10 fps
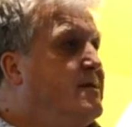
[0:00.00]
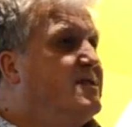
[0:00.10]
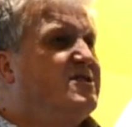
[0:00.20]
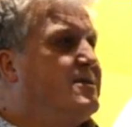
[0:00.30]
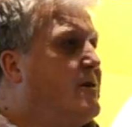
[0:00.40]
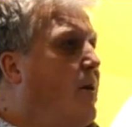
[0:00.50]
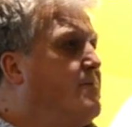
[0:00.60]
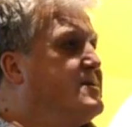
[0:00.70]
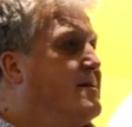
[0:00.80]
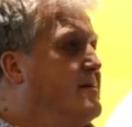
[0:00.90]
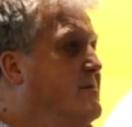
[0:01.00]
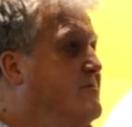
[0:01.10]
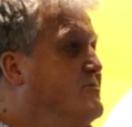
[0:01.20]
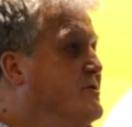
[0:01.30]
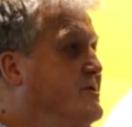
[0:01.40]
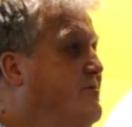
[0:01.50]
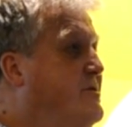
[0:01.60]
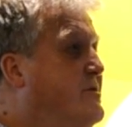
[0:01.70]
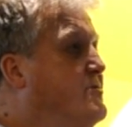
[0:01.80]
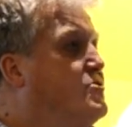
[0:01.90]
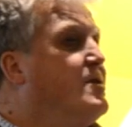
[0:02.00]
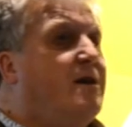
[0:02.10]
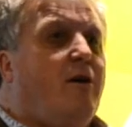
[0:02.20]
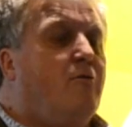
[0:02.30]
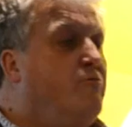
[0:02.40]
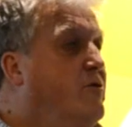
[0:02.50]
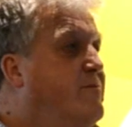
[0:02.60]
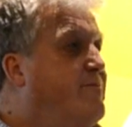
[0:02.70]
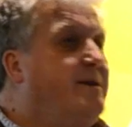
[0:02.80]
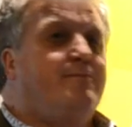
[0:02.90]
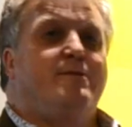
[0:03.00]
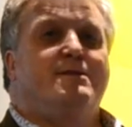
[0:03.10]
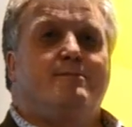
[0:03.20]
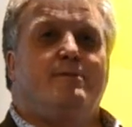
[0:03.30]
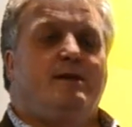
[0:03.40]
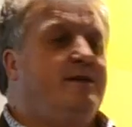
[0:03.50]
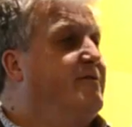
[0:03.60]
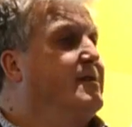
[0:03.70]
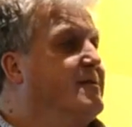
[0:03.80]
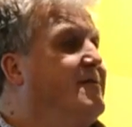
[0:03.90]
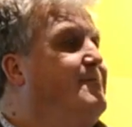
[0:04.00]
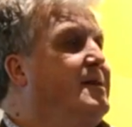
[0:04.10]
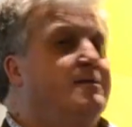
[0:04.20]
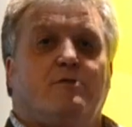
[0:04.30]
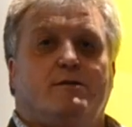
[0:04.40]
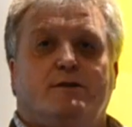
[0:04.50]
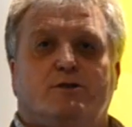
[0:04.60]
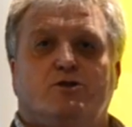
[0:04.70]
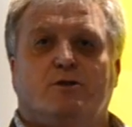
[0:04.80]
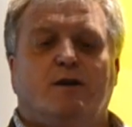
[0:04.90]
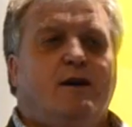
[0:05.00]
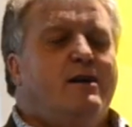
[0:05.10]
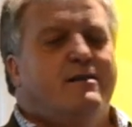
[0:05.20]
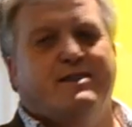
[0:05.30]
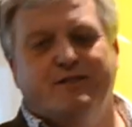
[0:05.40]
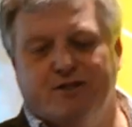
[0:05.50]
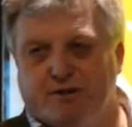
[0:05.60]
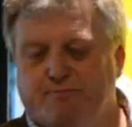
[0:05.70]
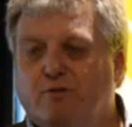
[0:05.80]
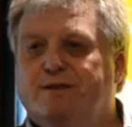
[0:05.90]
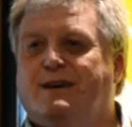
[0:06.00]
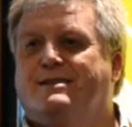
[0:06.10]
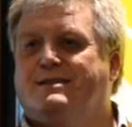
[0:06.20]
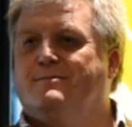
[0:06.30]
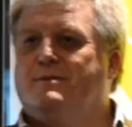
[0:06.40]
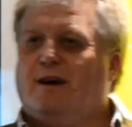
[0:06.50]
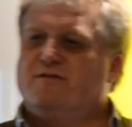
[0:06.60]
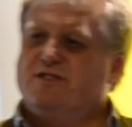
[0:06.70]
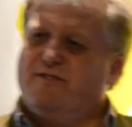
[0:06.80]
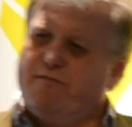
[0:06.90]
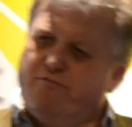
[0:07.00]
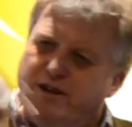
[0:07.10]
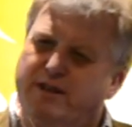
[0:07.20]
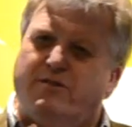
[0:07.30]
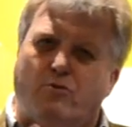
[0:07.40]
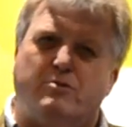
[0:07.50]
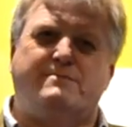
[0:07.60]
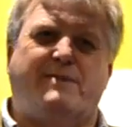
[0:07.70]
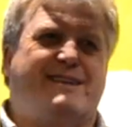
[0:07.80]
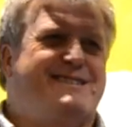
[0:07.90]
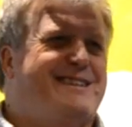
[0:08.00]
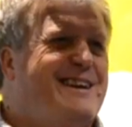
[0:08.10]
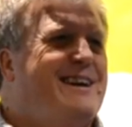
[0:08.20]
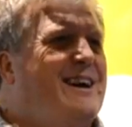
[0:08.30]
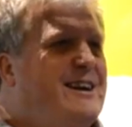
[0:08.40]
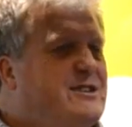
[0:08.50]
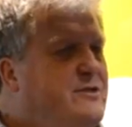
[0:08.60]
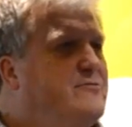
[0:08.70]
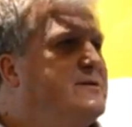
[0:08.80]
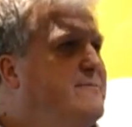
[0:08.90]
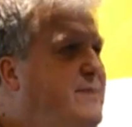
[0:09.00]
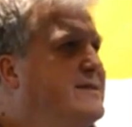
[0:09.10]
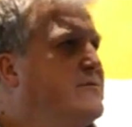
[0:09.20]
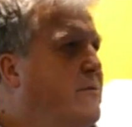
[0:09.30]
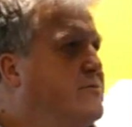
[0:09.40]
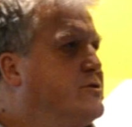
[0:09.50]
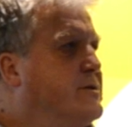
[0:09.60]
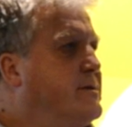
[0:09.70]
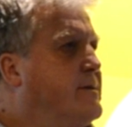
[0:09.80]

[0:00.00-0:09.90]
They're just like optical illusions, where you can trick a whole room of people into believing that they've made the right decision. And then you just point out to them that actually, if they really thought about it, actually there was a better option.